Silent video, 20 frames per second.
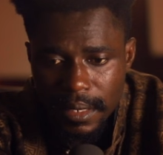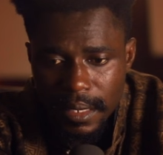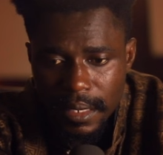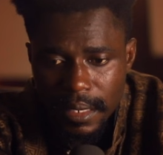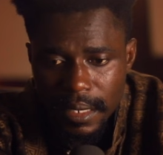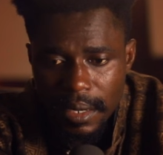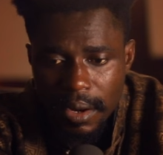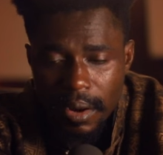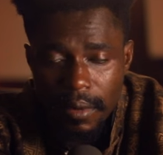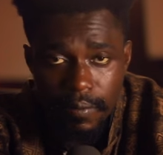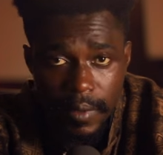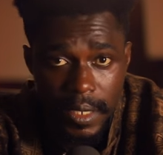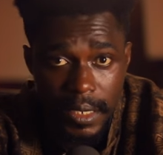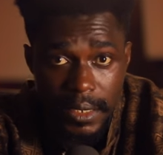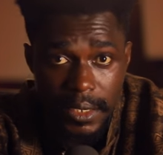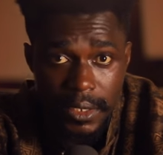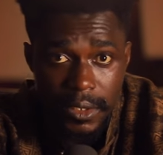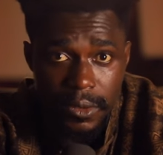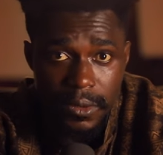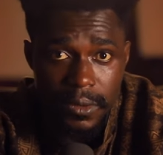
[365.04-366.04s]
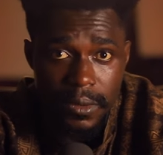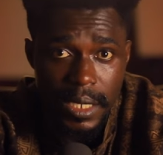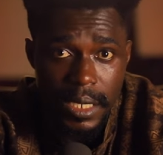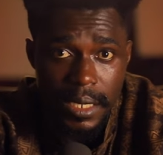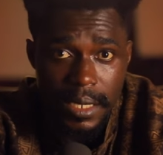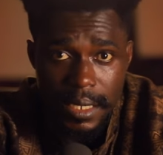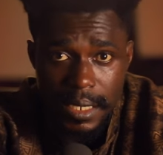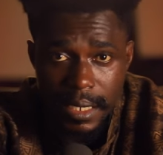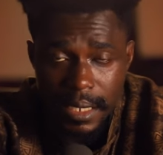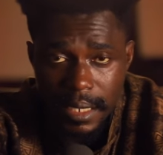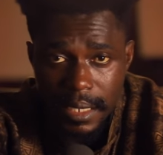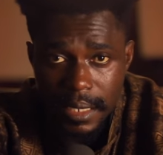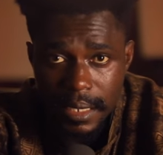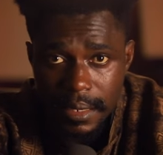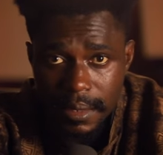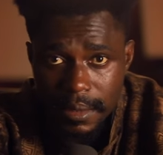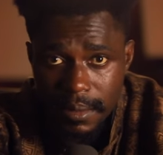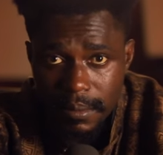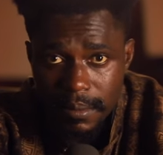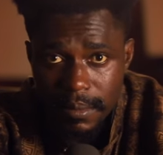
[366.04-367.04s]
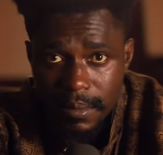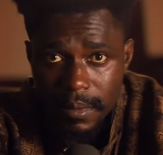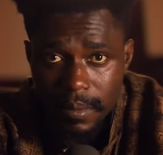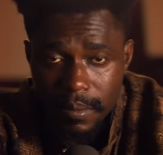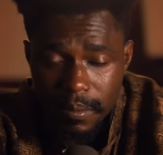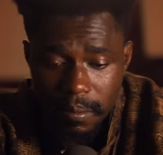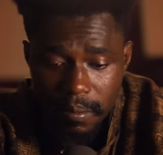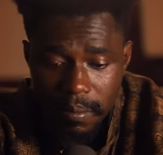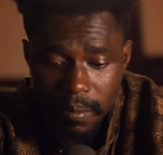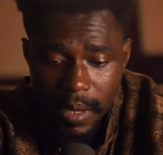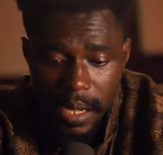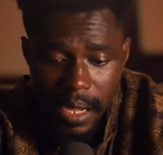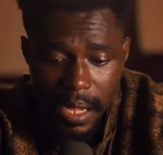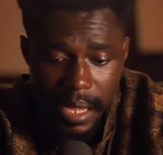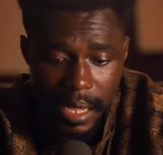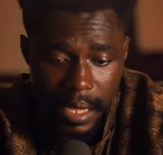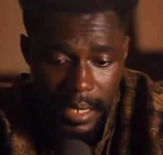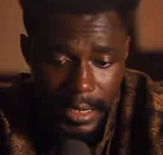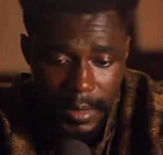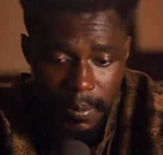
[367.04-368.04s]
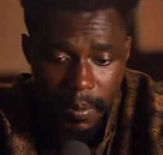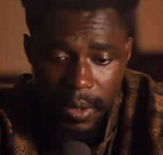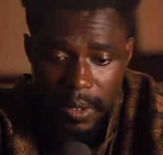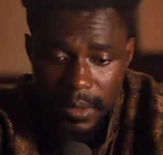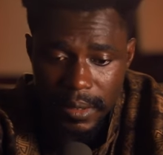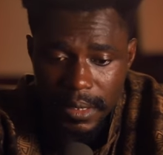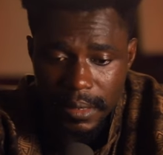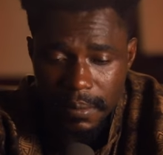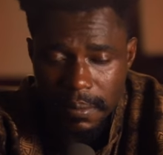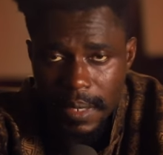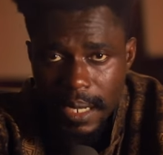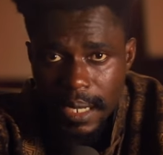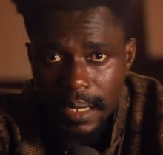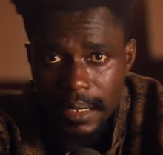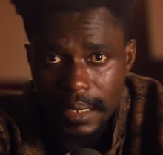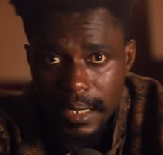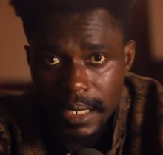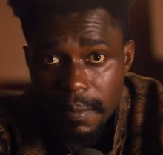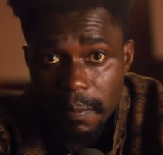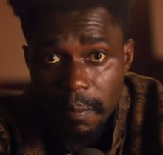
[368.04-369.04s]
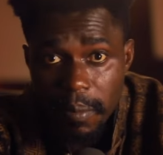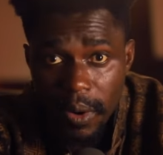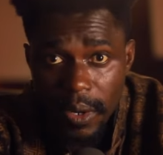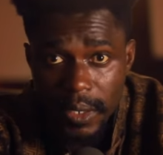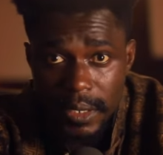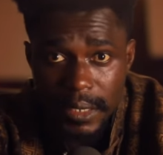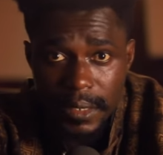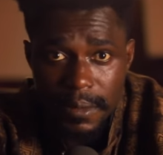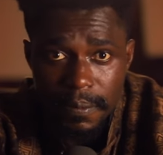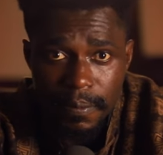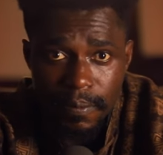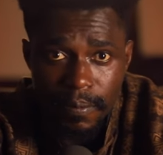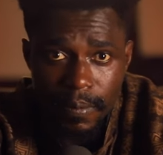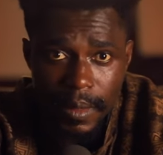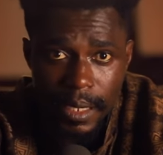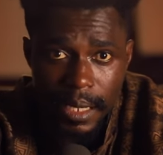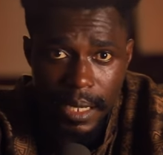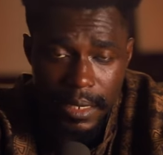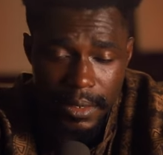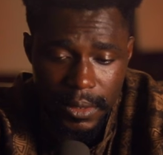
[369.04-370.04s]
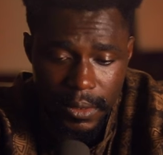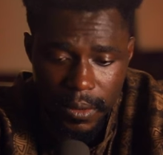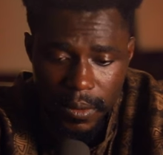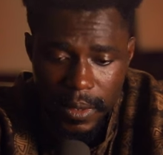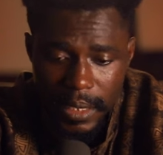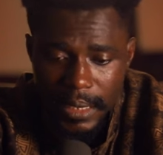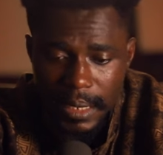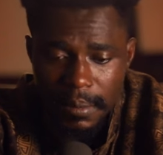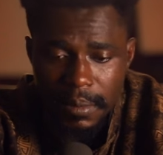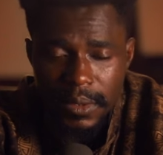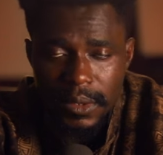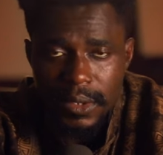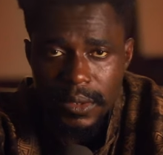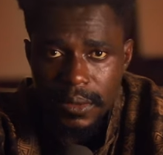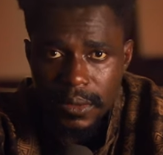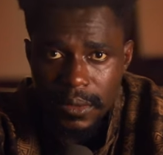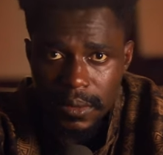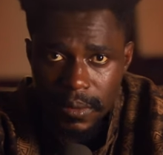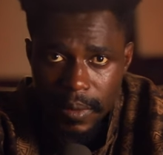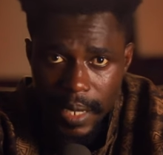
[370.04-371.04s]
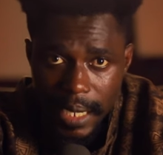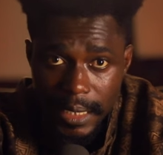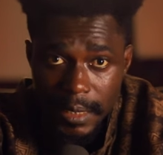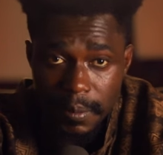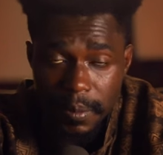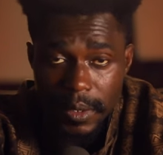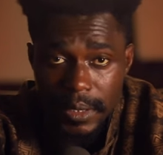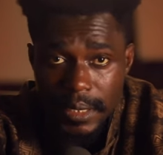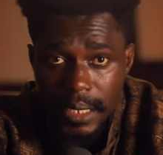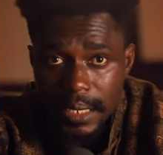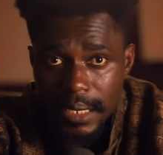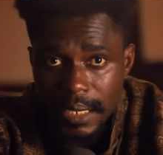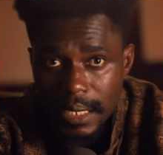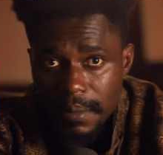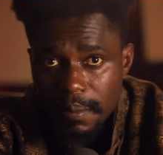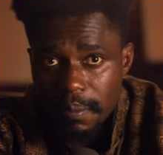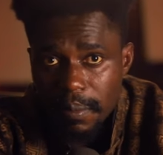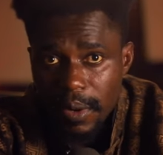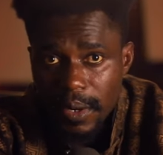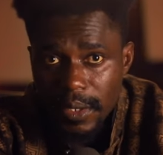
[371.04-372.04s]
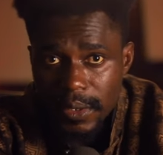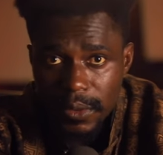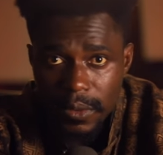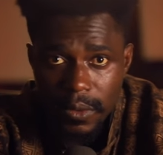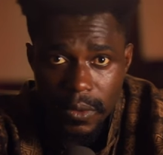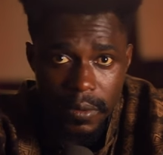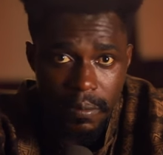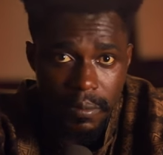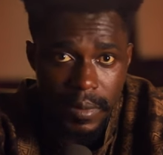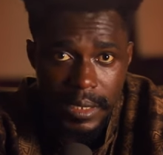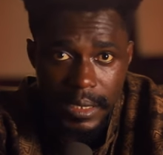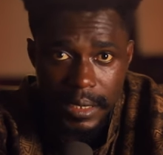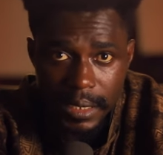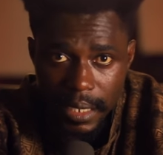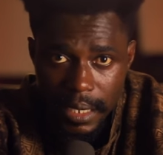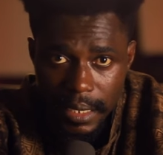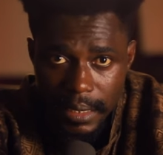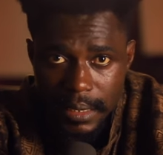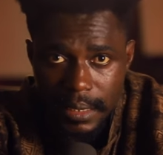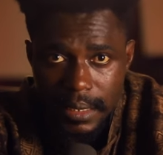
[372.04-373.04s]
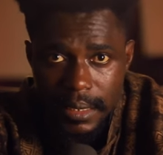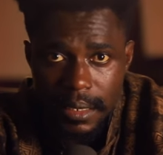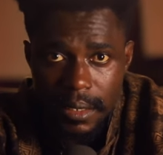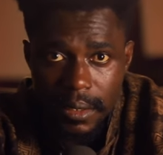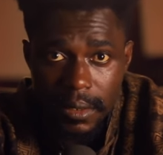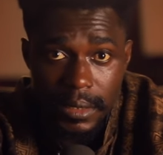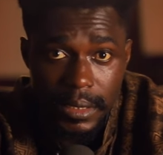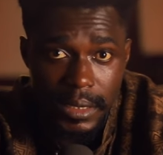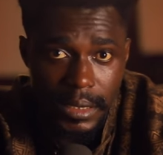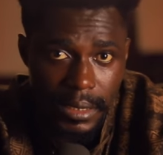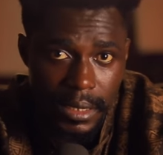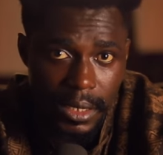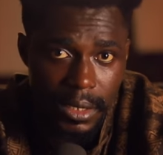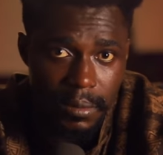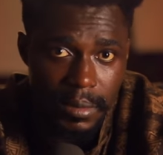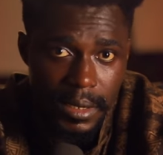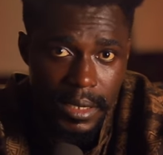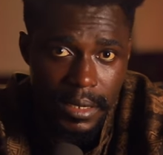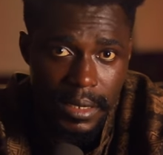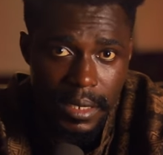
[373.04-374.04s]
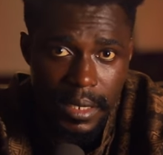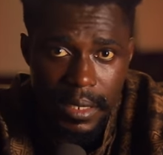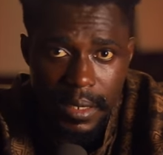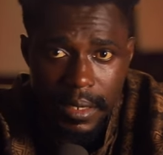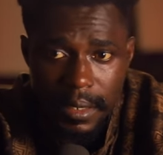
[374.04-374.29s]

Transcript: uh, offers you in uh, export and import. And so it's able to export and import OBJ, STL, or GLB